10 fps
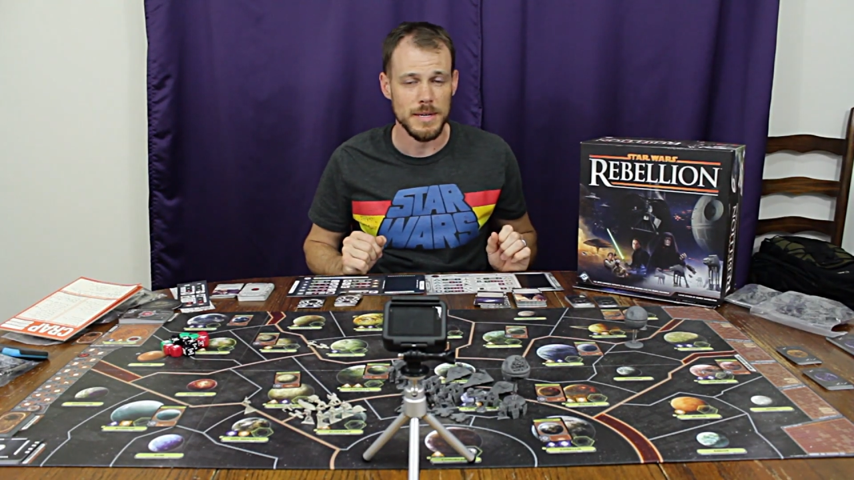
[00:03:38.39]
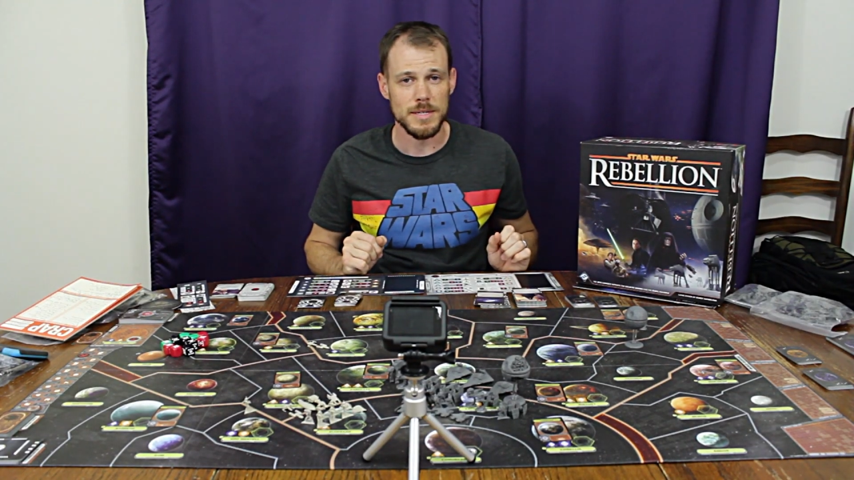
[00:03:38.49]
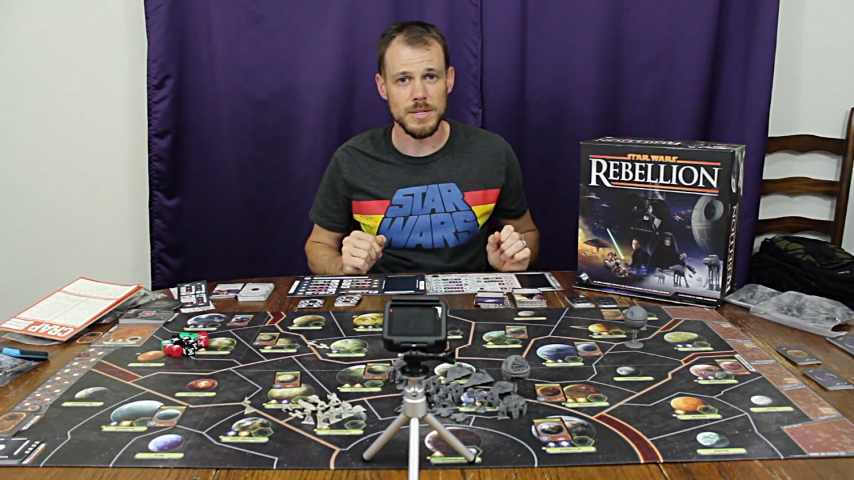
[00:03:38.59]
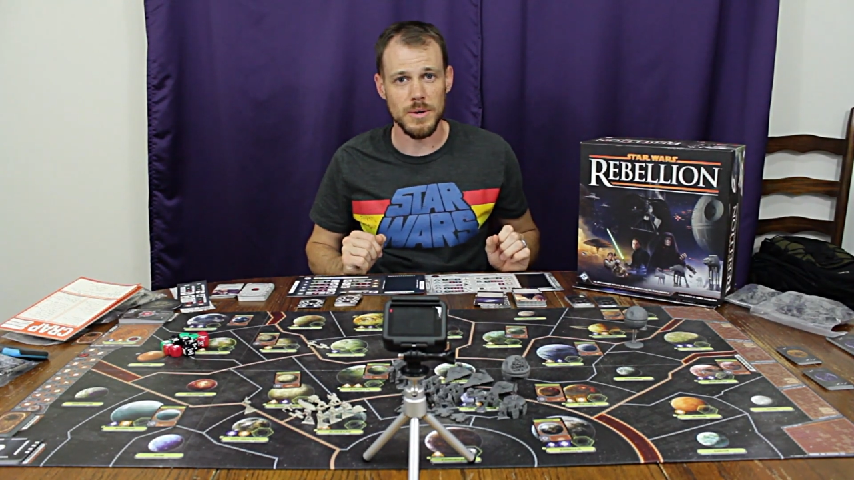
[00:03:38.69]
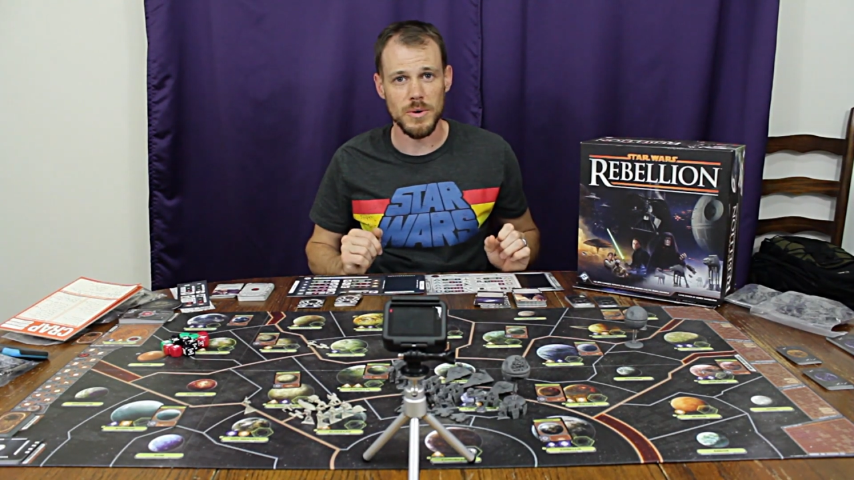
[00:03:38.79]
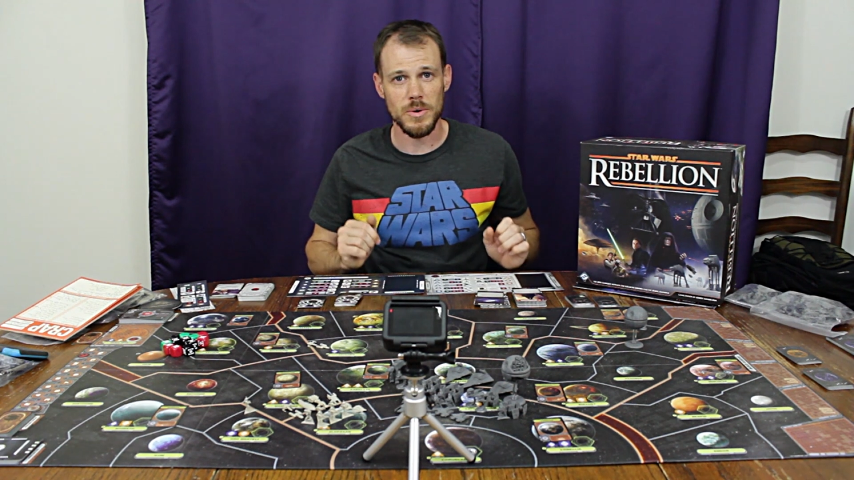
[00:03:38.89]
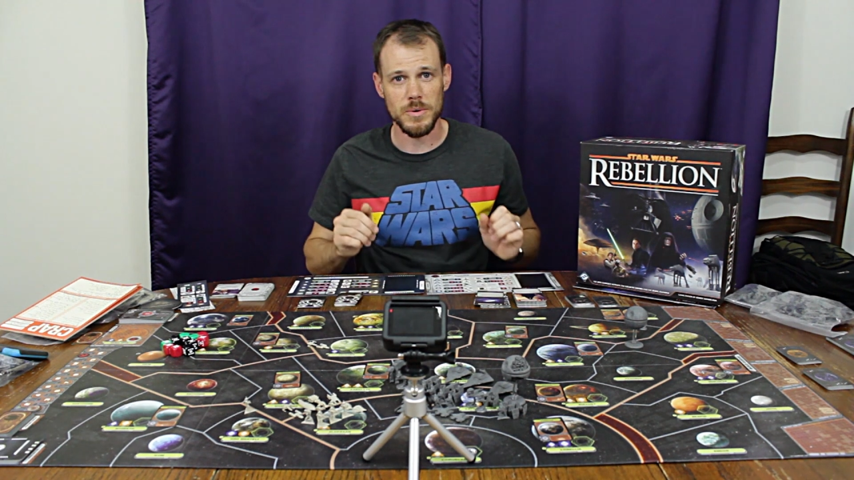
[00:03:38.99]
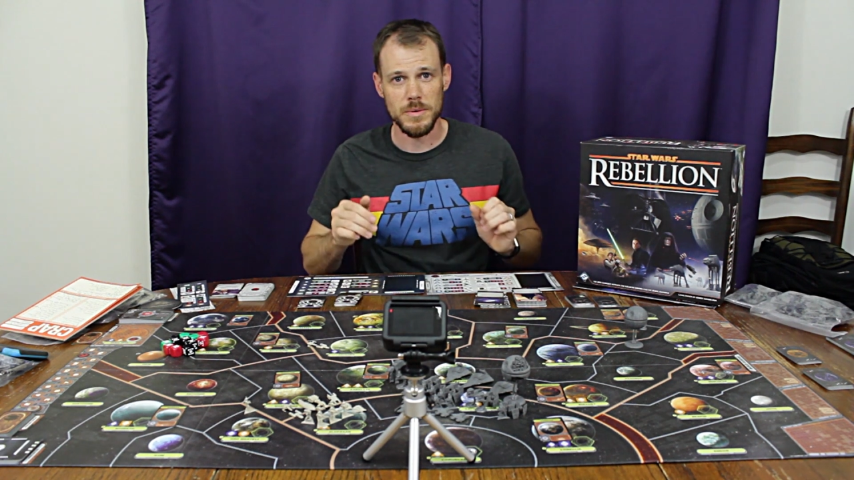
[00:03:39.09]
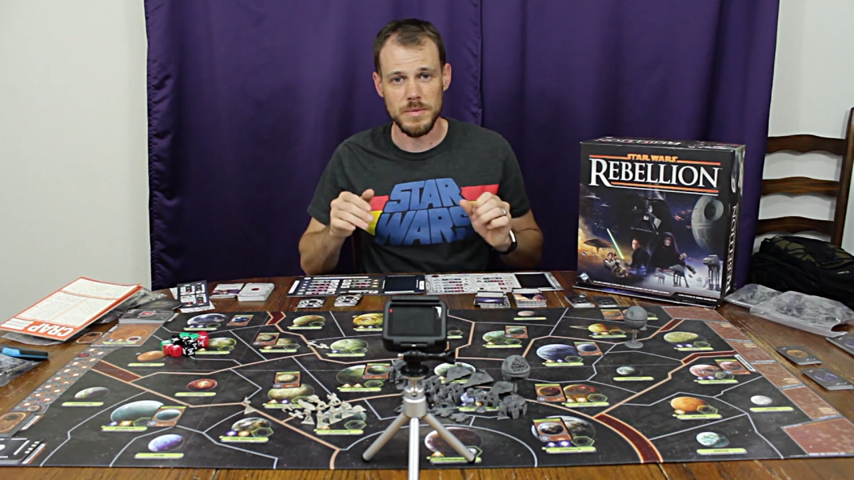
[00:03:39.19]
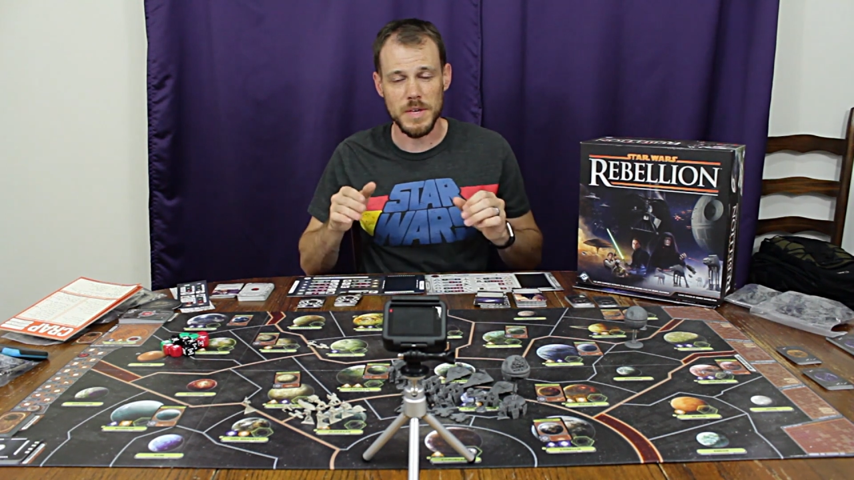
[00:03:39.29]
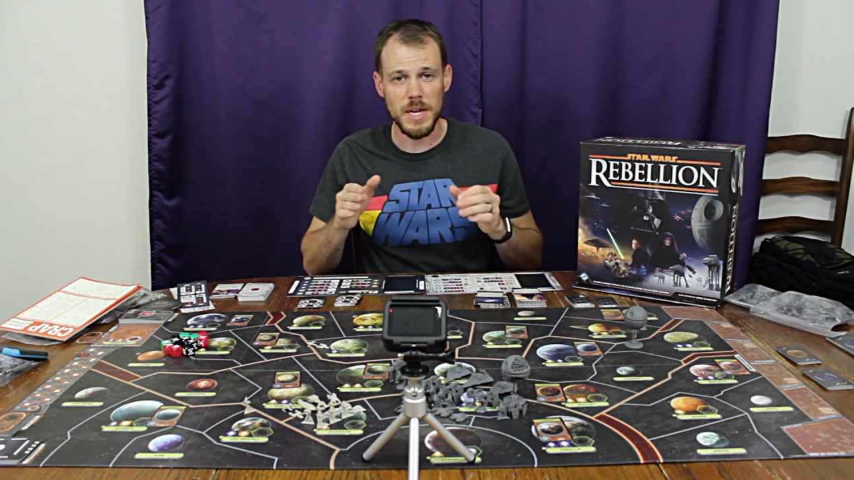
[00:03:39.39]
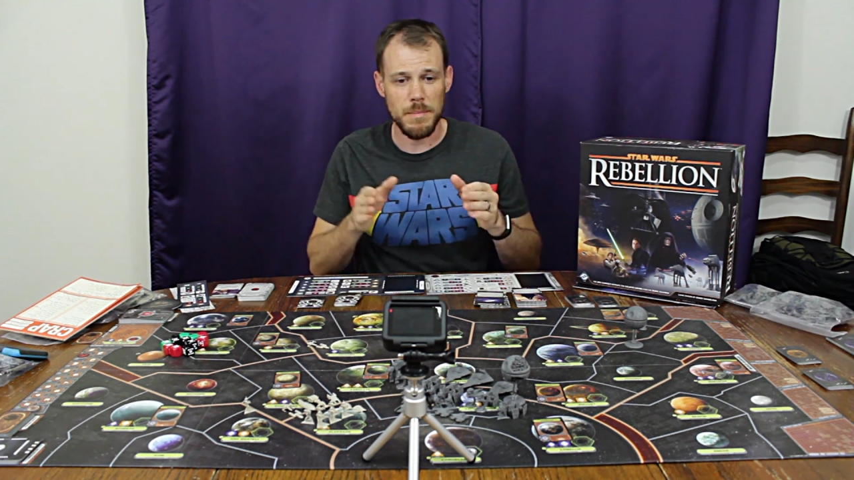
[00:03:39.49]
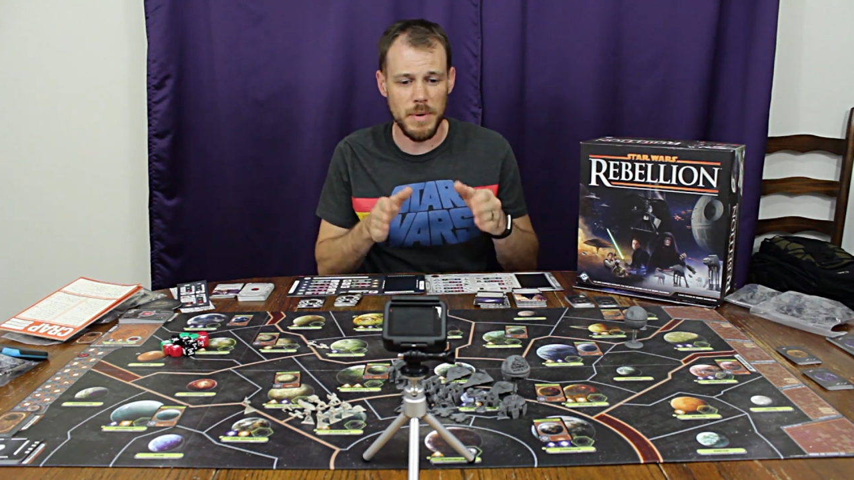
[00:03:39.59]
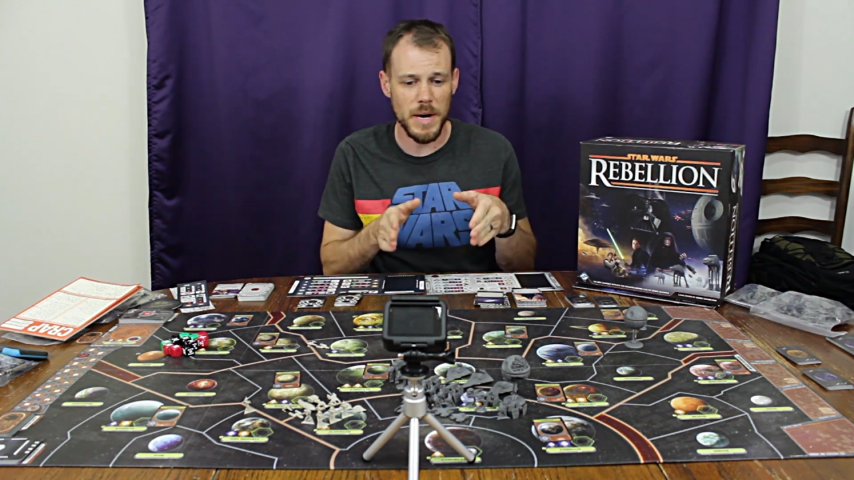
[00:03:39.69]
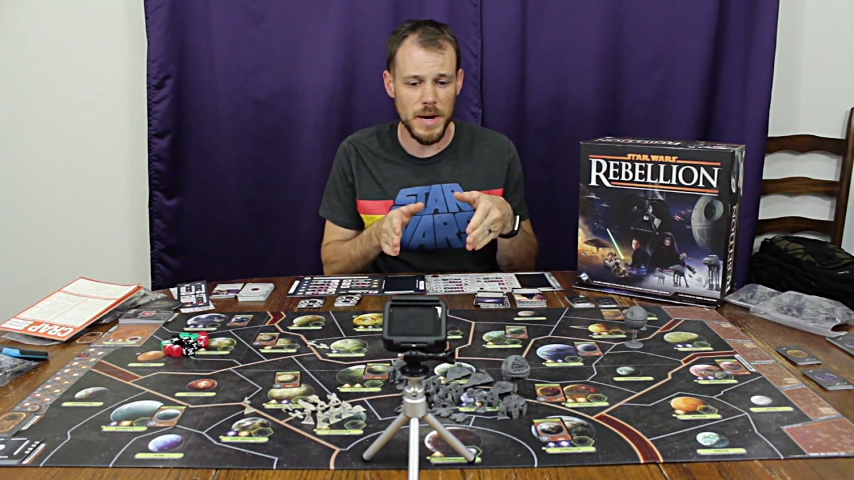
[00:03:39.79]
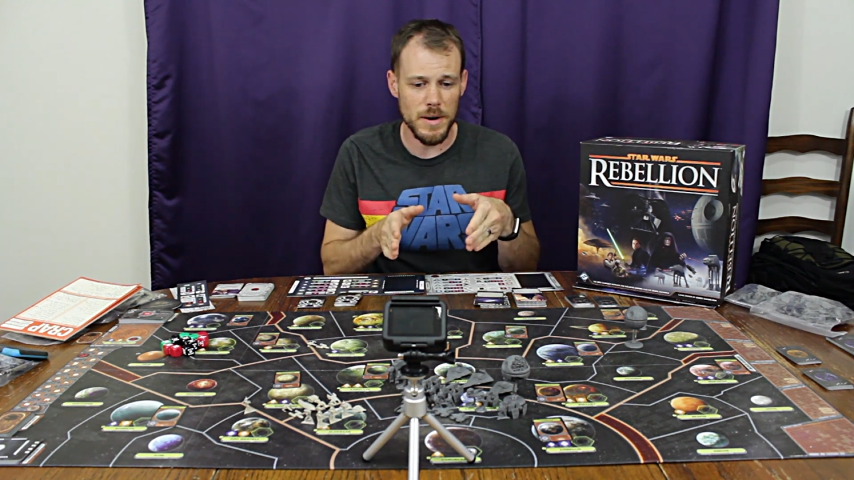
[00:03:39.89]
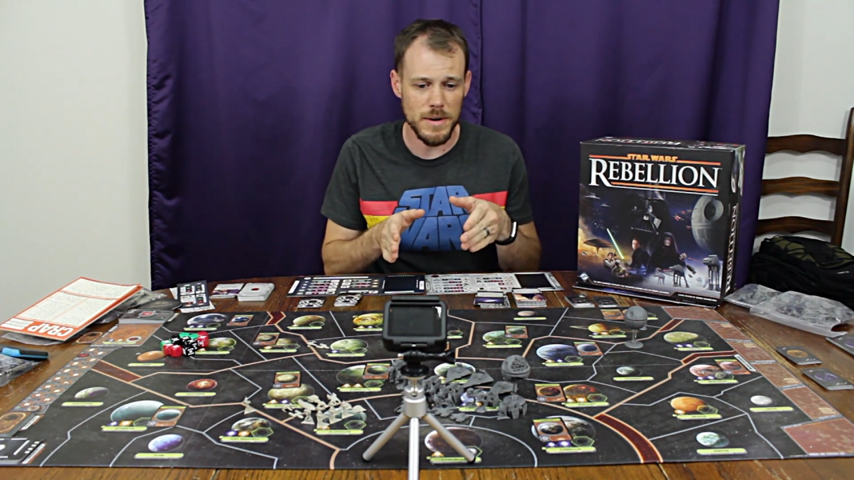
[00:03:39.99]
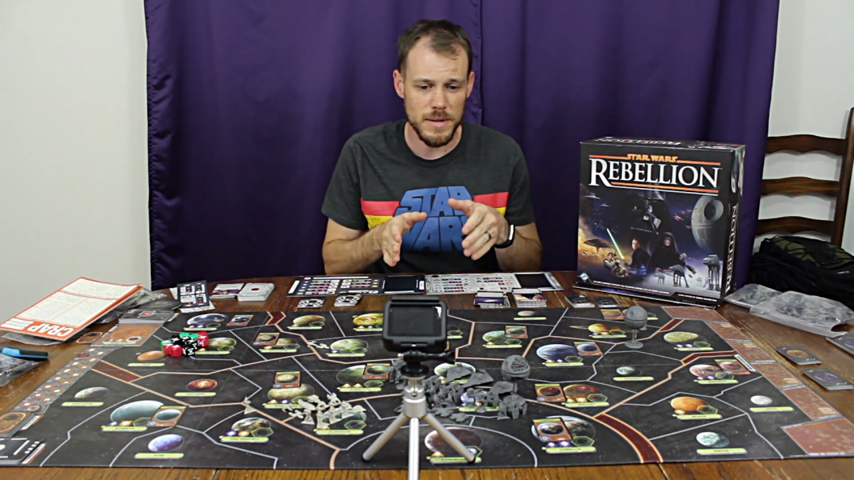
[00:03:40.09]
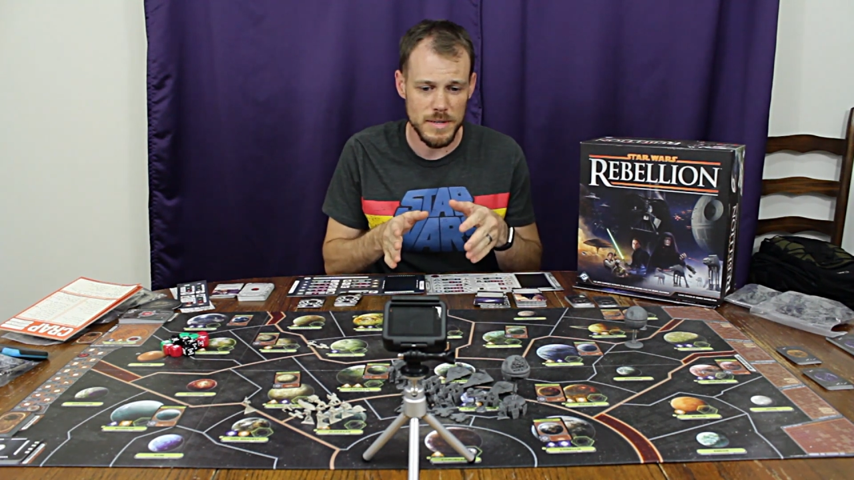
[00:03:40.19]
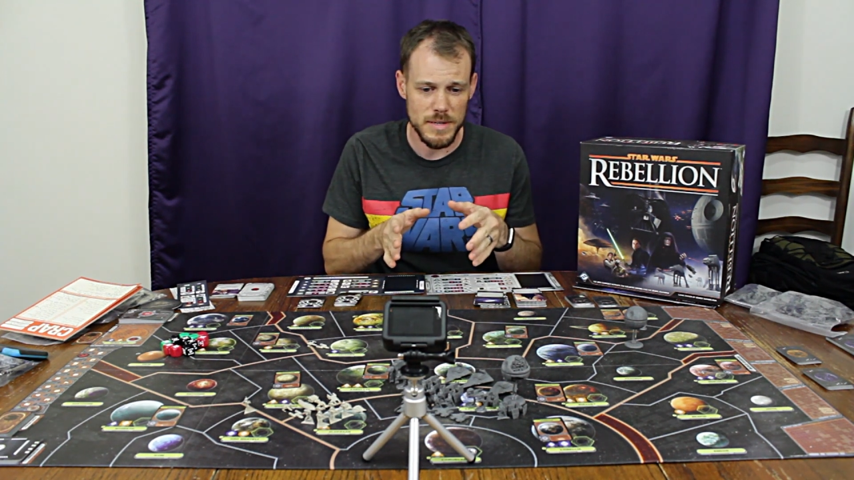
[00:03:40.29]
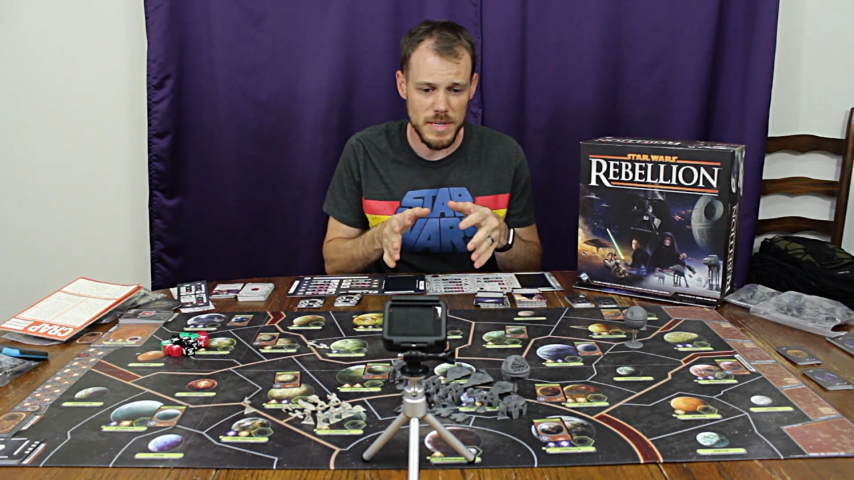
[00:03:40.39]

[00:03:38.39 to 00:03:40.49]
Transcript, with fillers: So the Empire